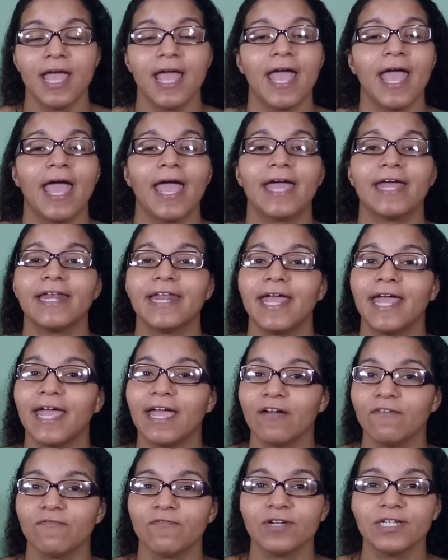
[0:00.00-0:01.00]
And
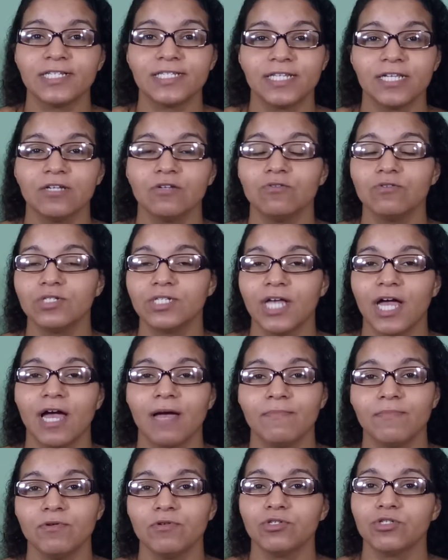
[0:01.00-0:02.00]
every single
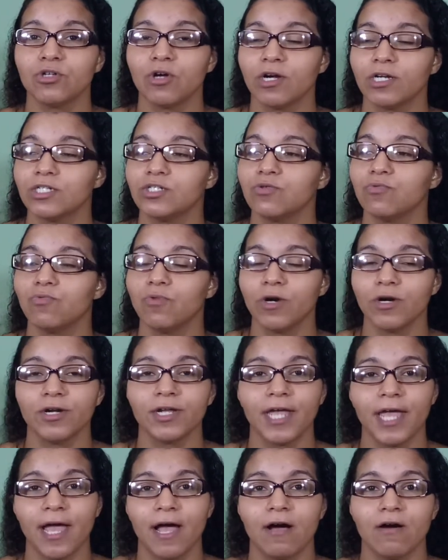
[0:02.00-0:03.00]
time you start to work
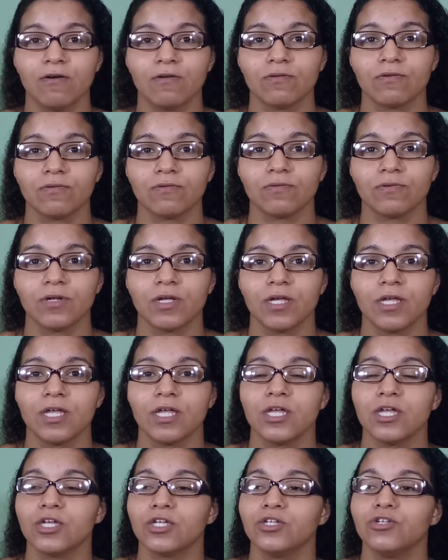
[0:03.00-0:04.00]
out,
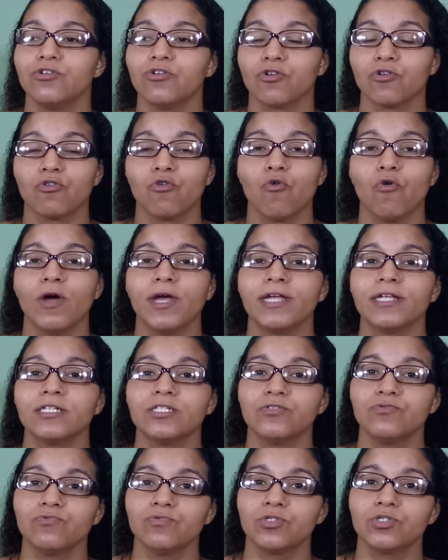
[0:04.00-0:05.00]
you're going
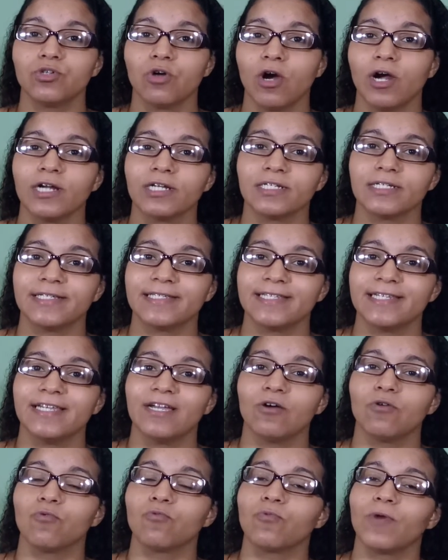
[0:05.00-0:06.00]
to start to see
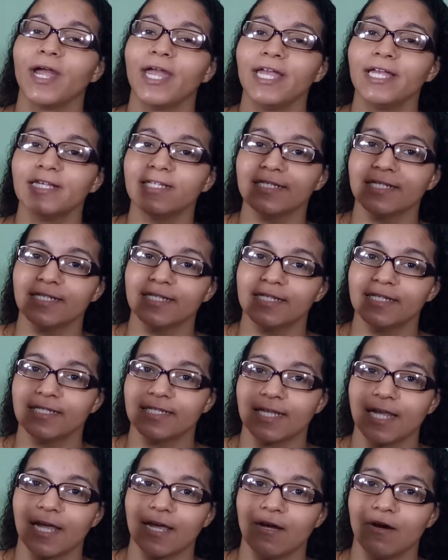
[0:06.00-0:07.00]
a raise in the
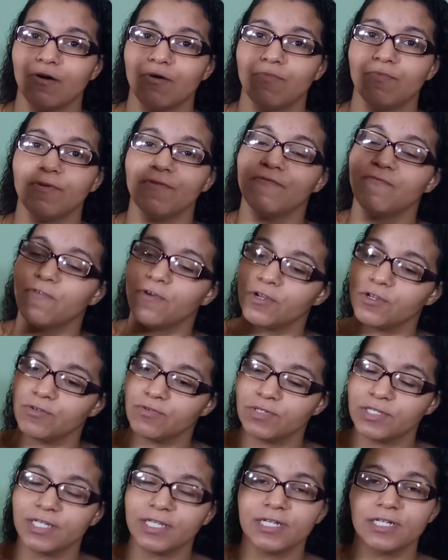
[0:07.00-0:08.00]
scale before you
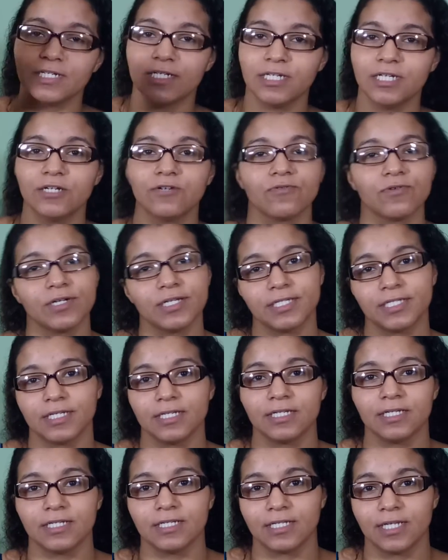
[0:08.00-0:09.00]
see a decrease
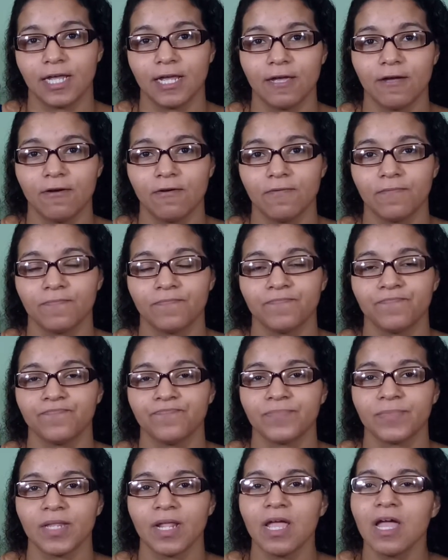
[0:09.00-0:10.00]
in the scale.
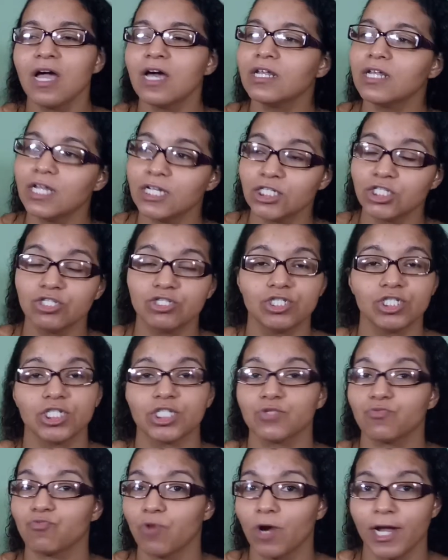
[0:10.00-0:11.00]
Unless you're
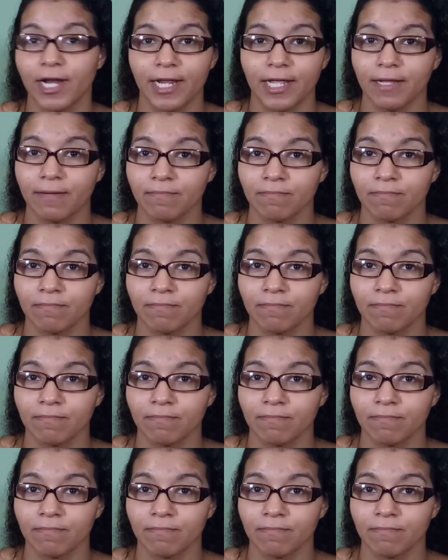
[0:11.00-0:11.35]
just running.